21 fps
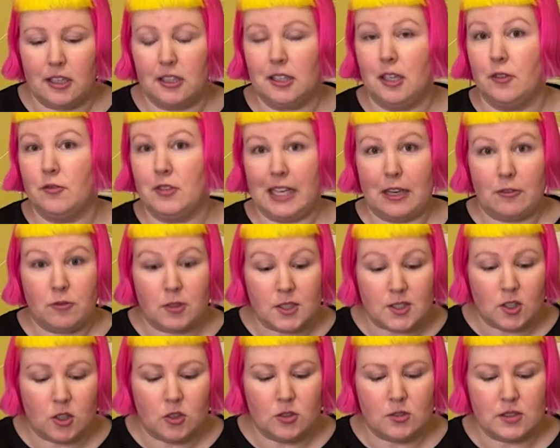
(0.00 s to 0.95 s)
I love the end
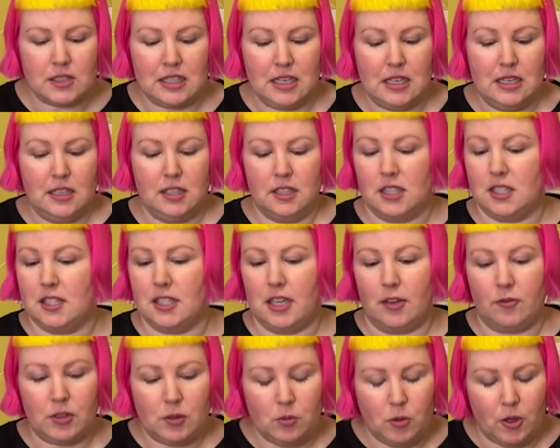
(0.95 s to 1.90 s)
result. It's
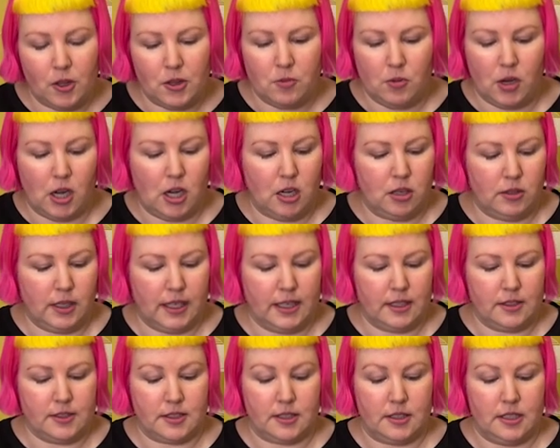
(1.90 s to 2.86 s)
definitely worthwhile.
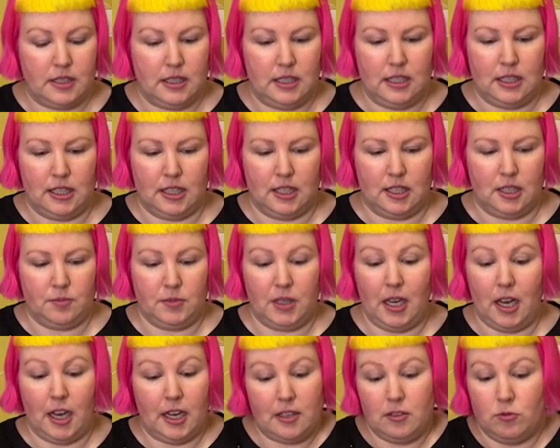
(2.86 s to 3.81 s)
And
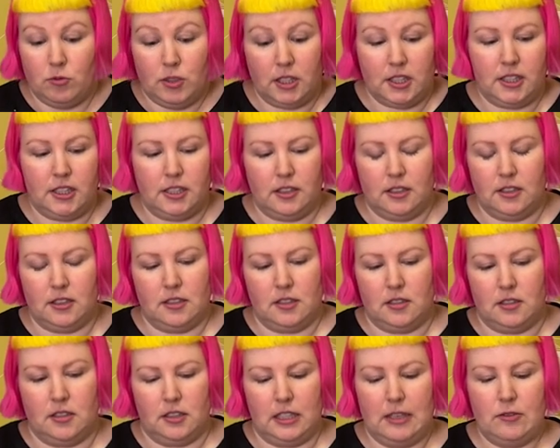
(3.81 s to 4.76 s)
yeah, I really...
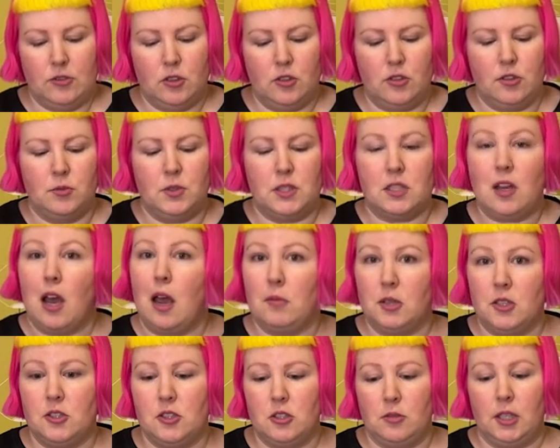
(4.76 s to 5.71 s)
Even though it was time
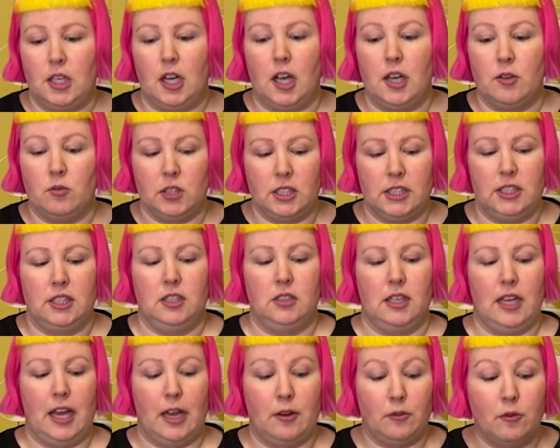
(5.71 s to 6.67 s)
consuming, I really
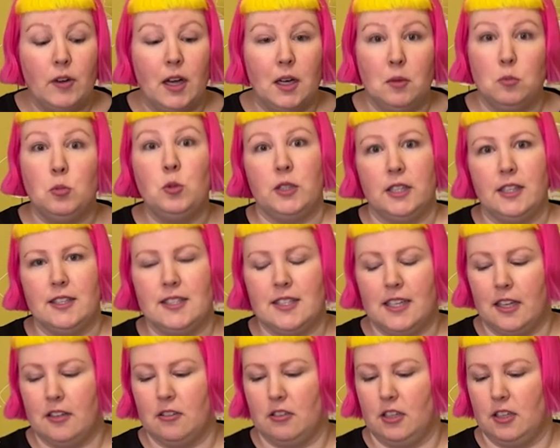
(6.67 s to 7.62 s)
had fun putting it
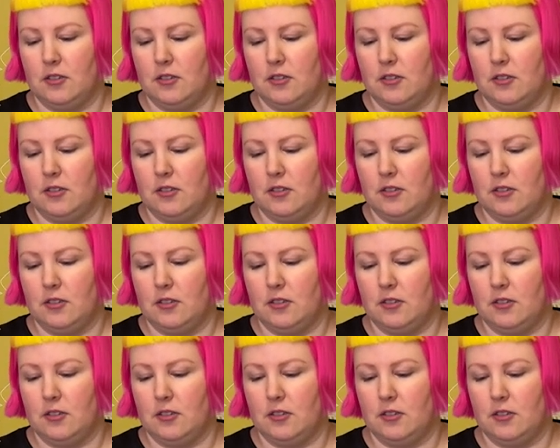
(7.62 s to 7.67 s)
together.